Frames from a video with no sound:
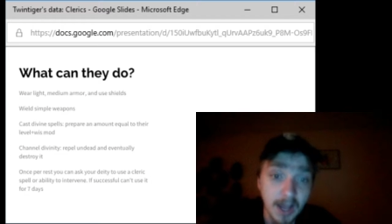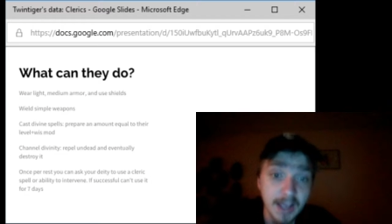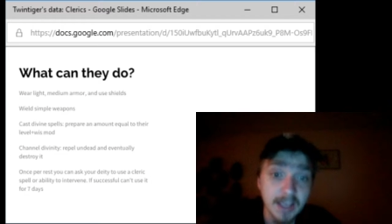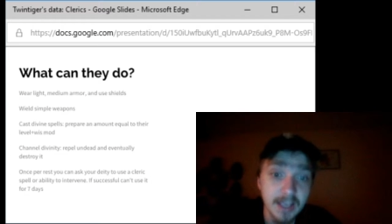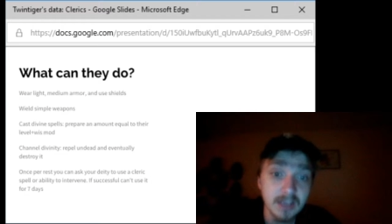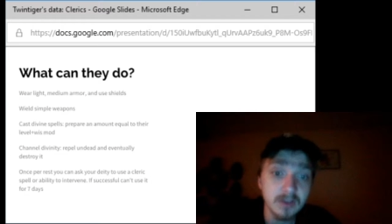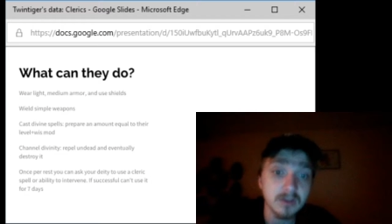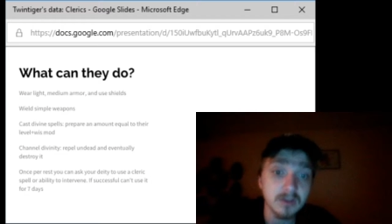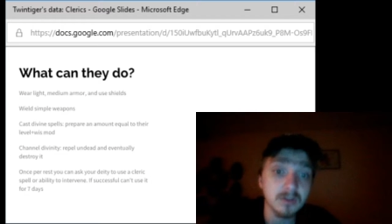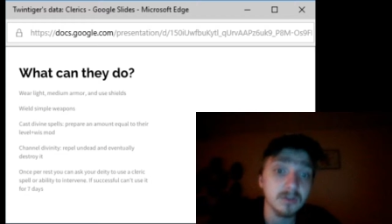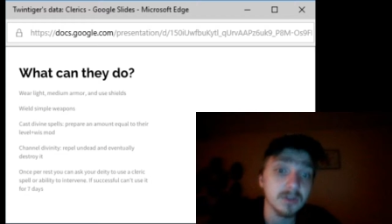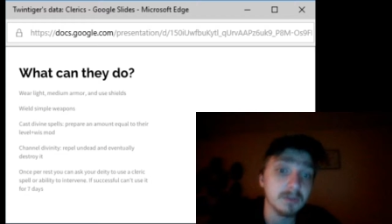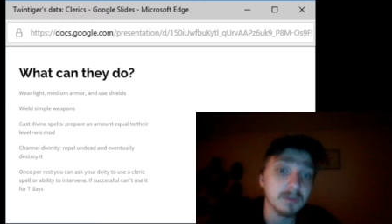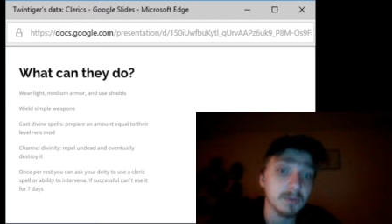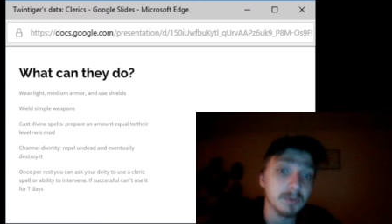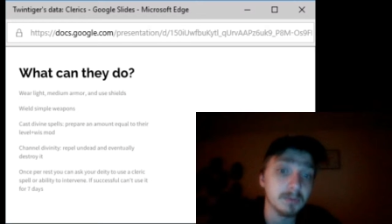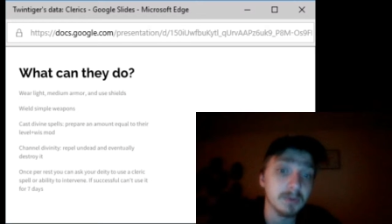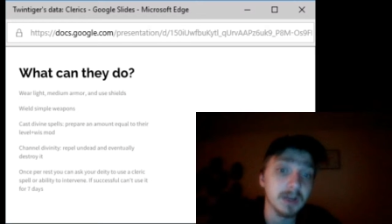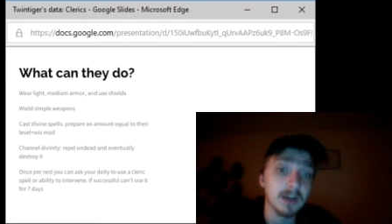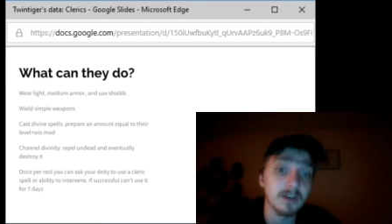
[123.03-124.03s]
you can only
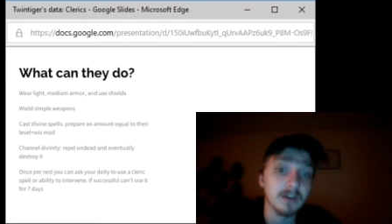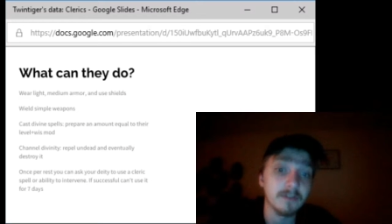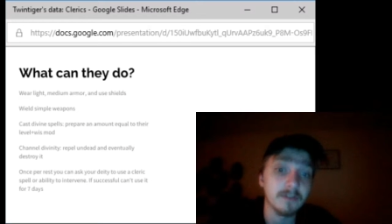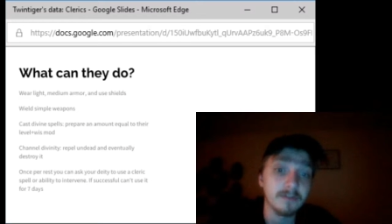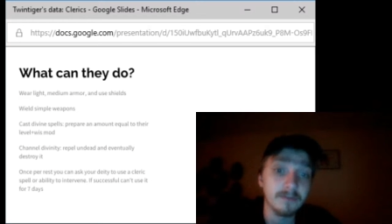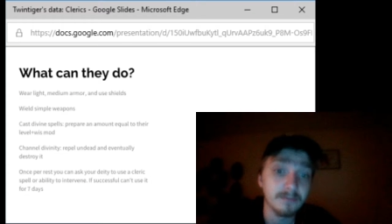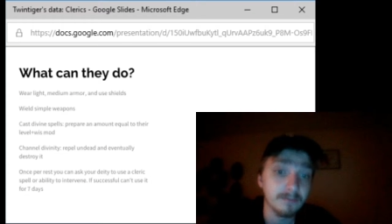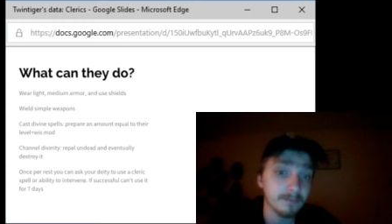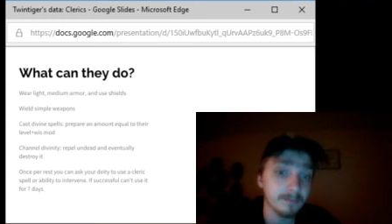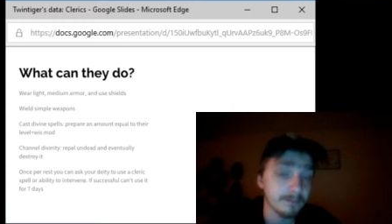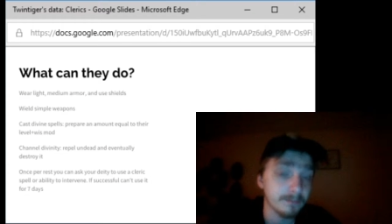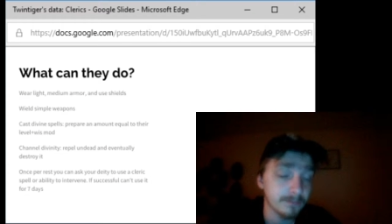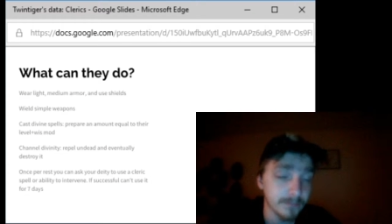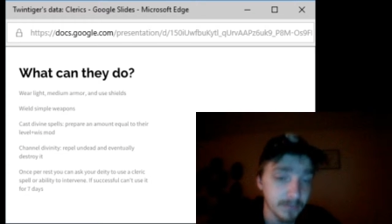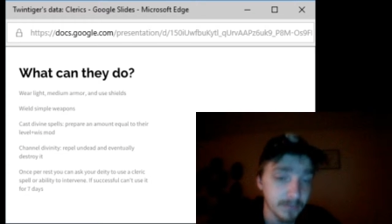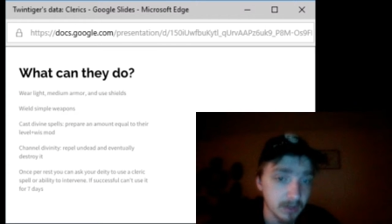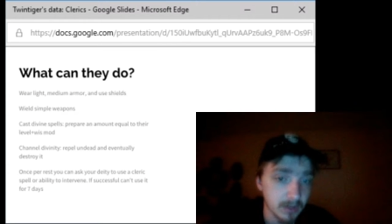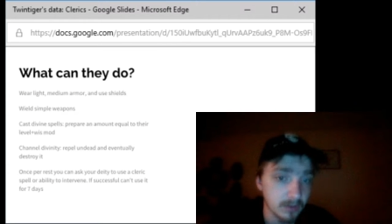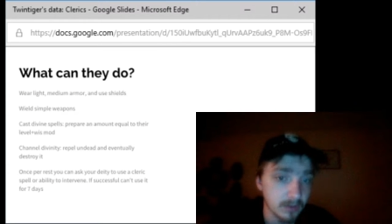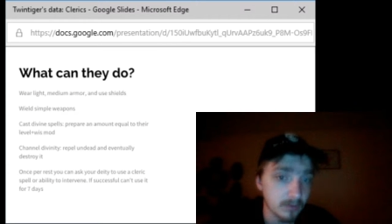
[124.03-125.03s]
prepare
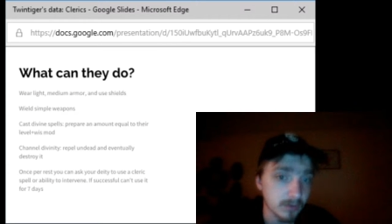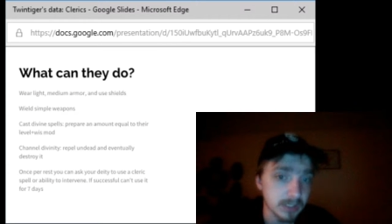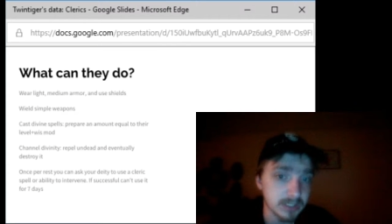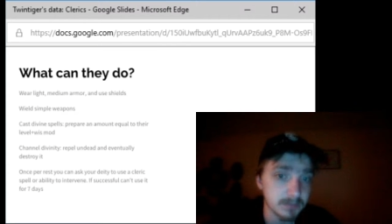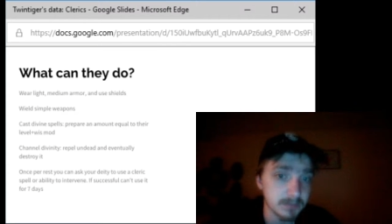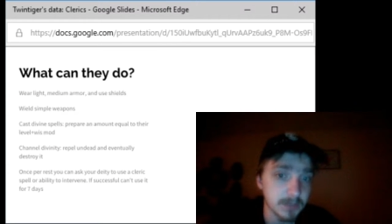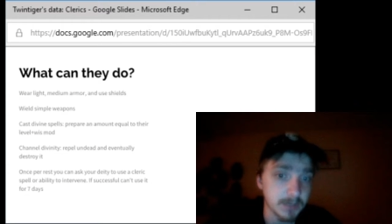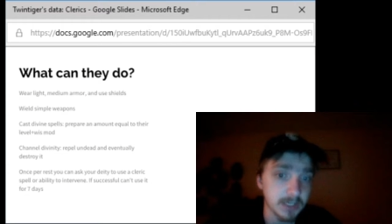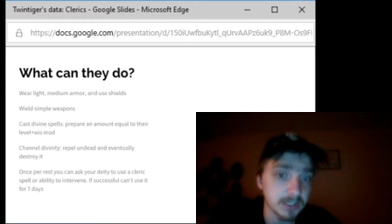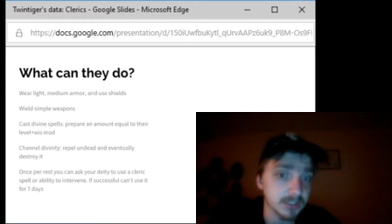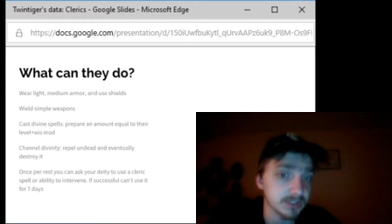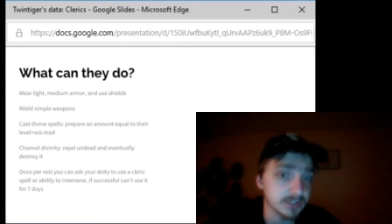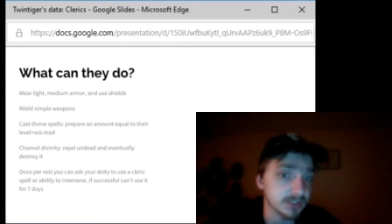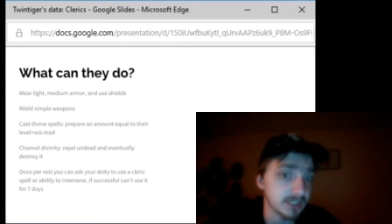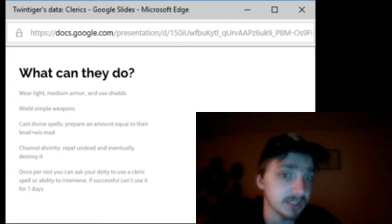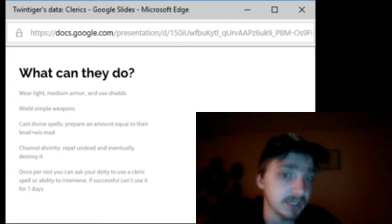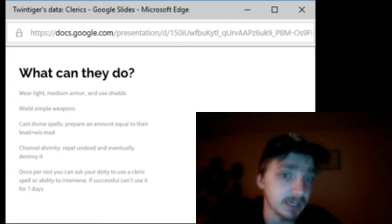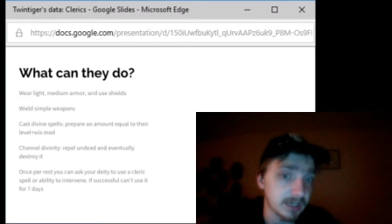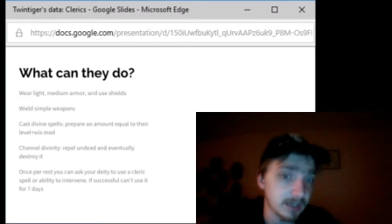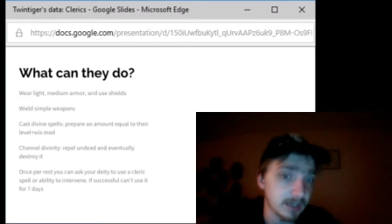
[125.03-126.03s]
three spells
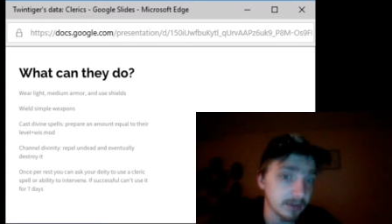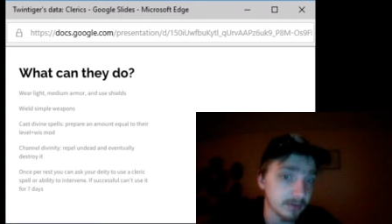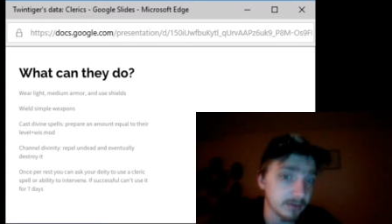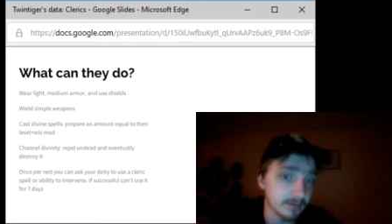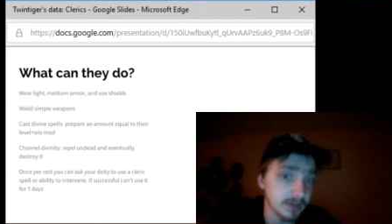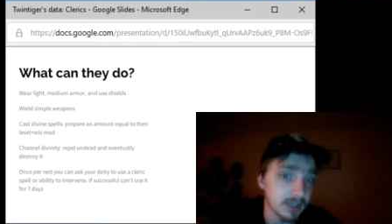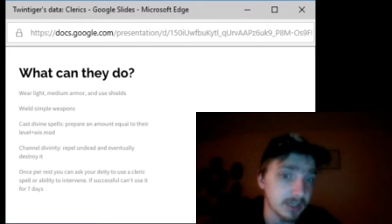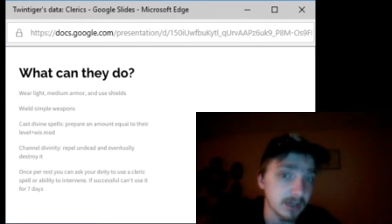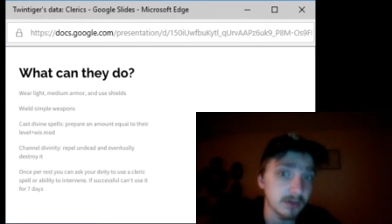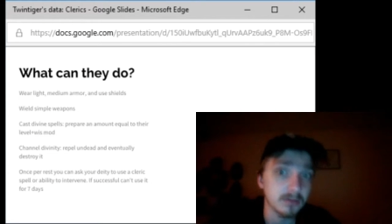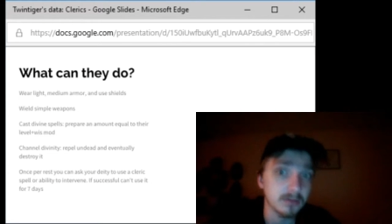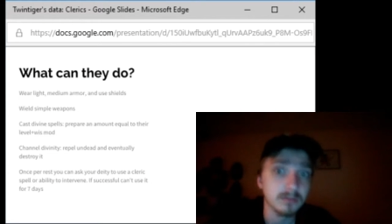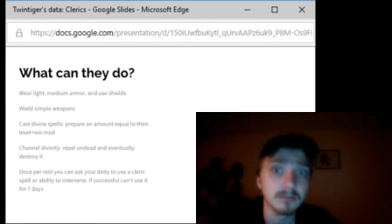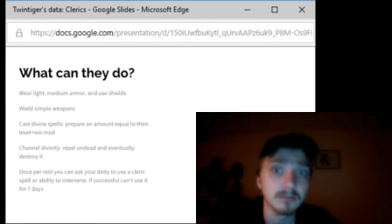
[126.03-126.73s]
in another video.